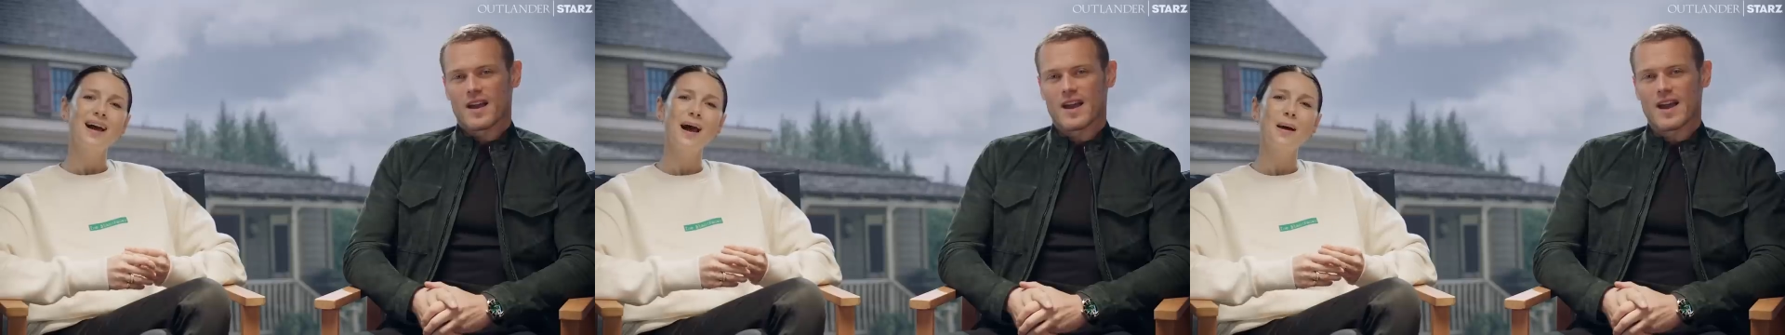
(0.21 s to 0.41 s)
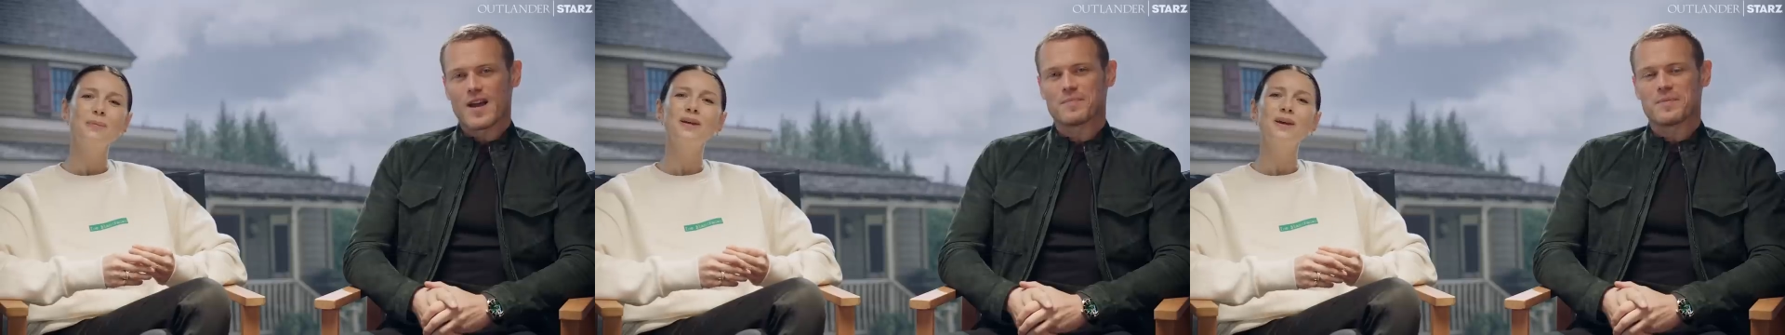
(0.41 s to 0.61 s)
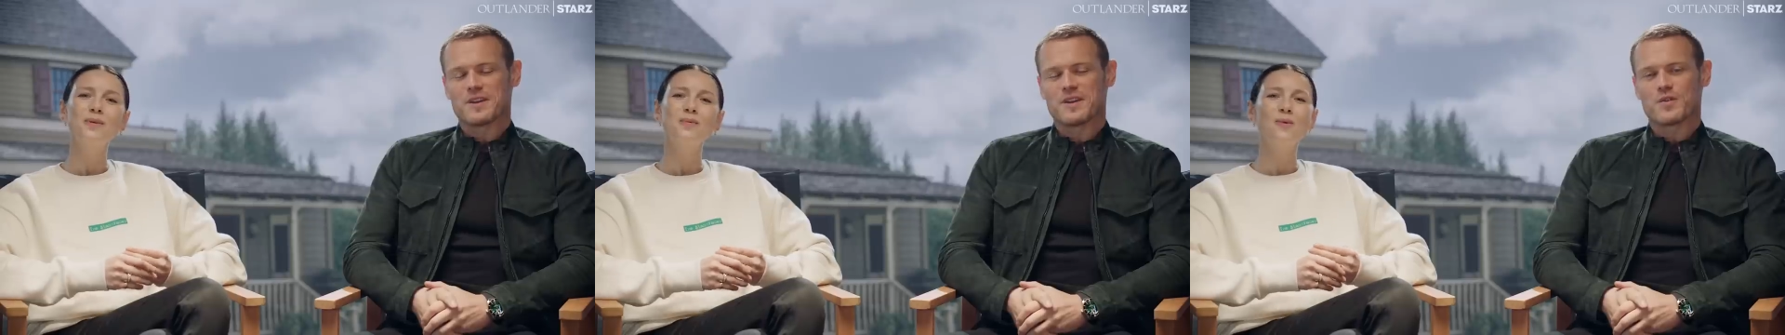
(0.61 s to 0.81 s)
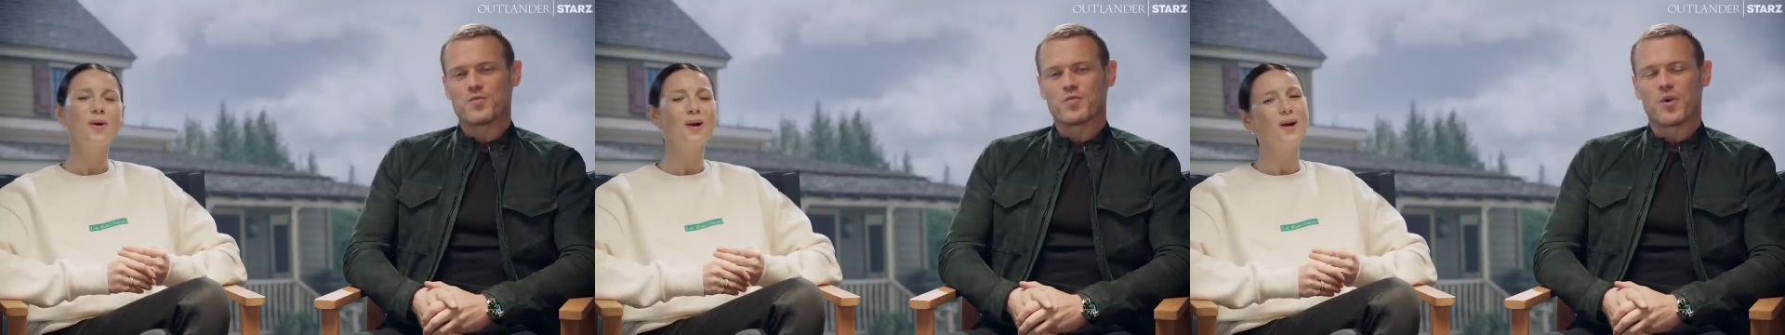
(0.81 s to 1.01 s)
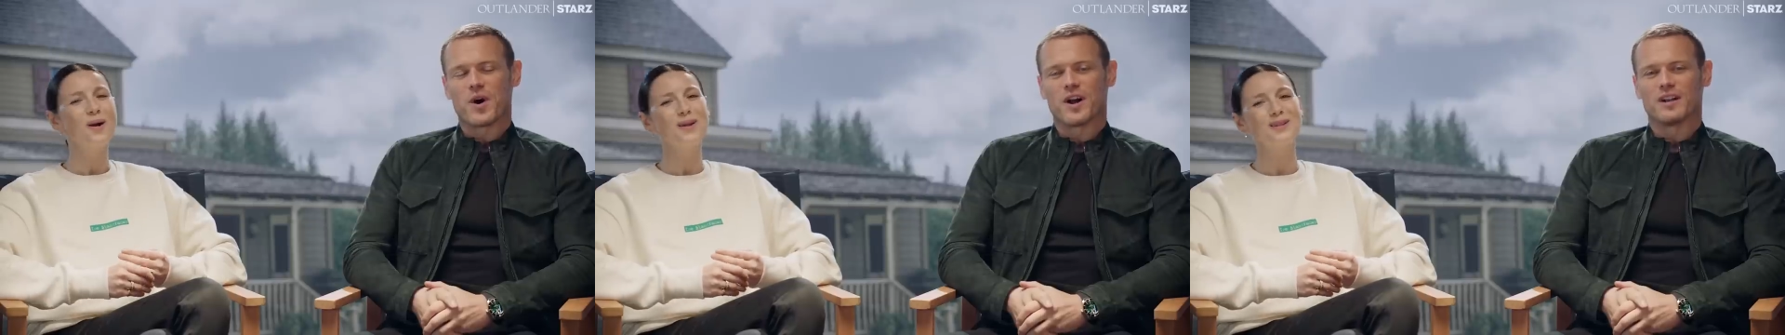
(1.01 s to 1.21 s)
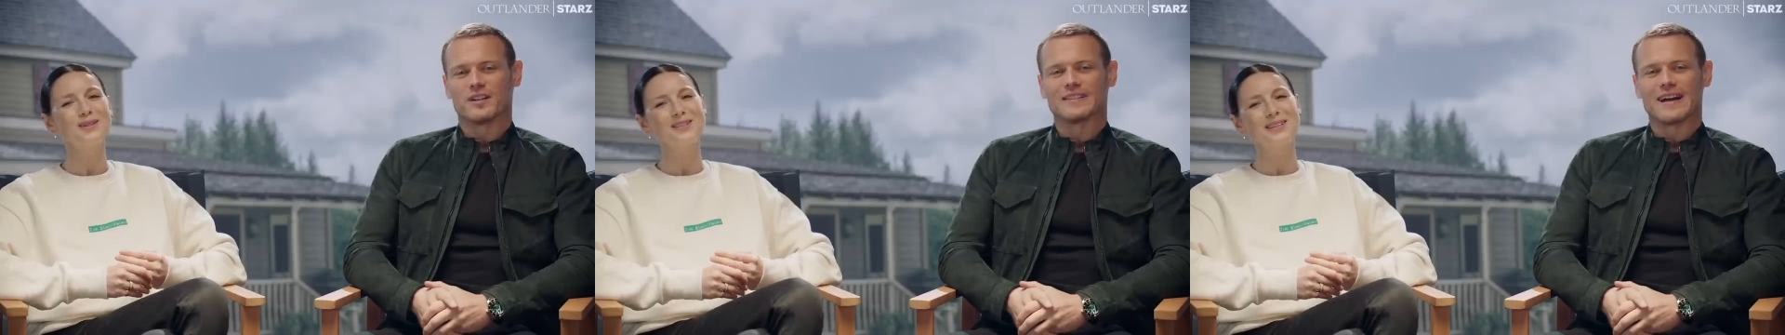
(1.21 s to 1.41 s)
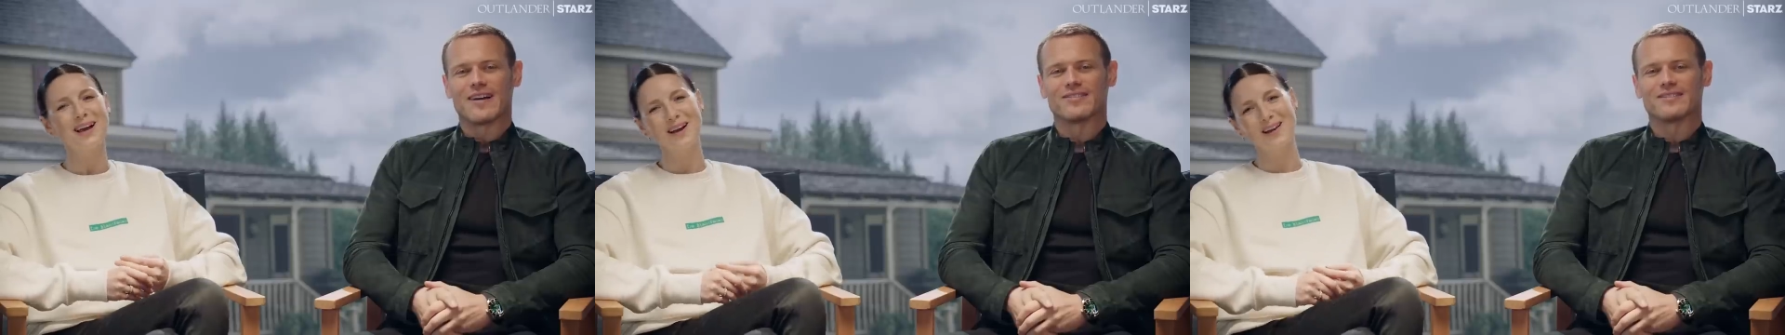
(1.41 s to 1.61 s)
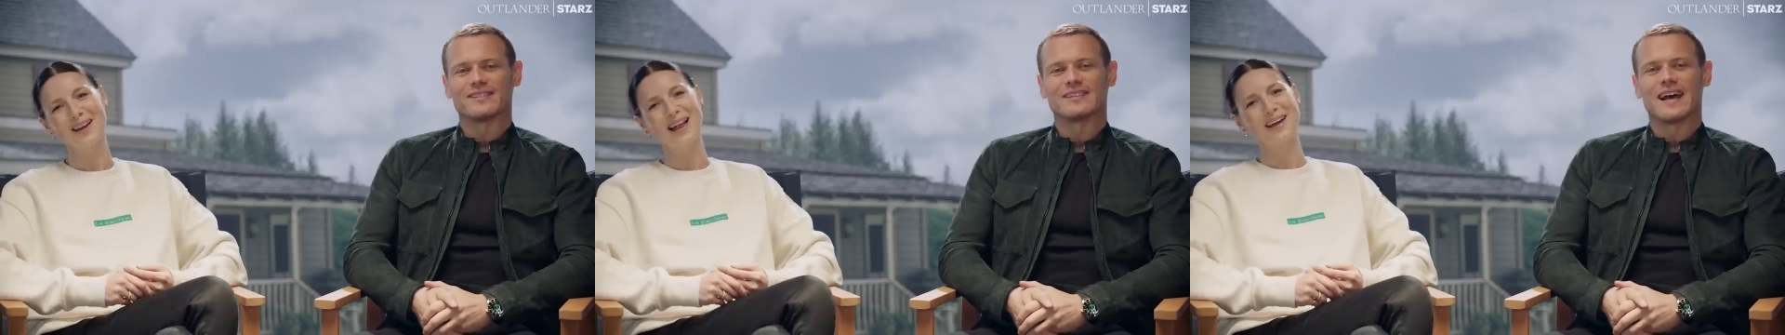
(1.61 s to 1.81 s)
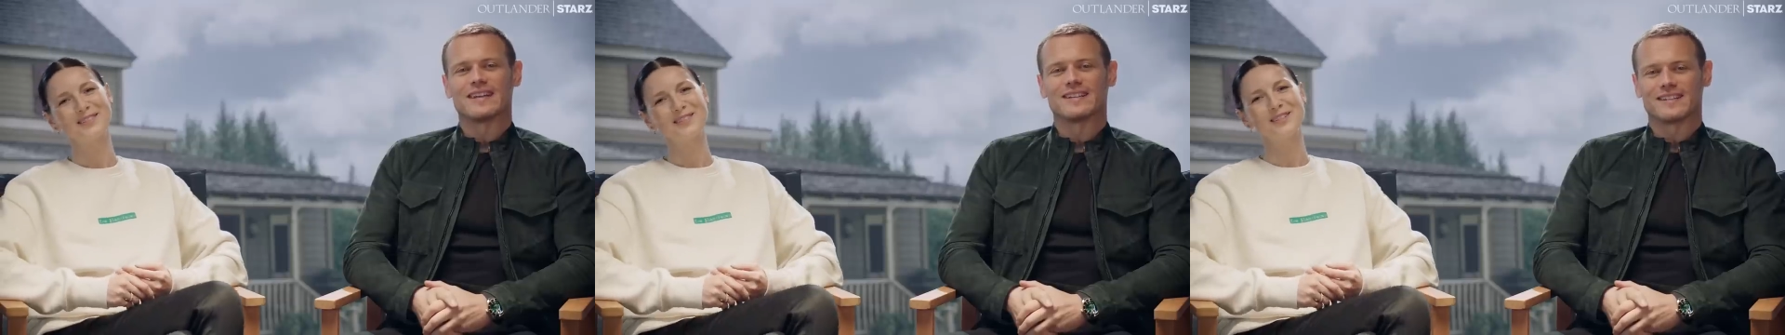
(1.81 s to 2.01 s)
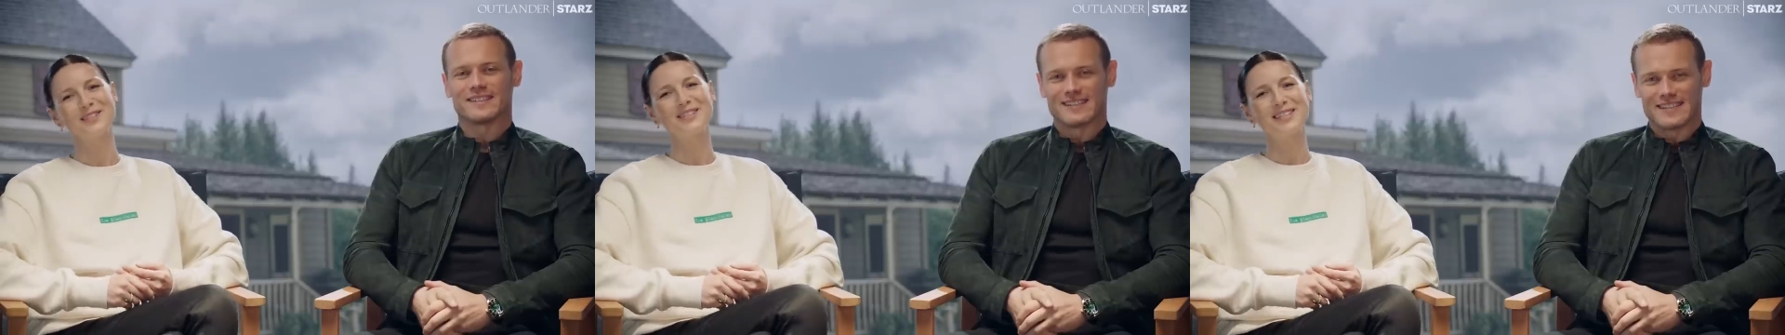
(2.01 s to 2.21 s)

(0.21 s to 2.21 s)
Speaker 1: Happy, Happy World, World Outlander, Outlander Day.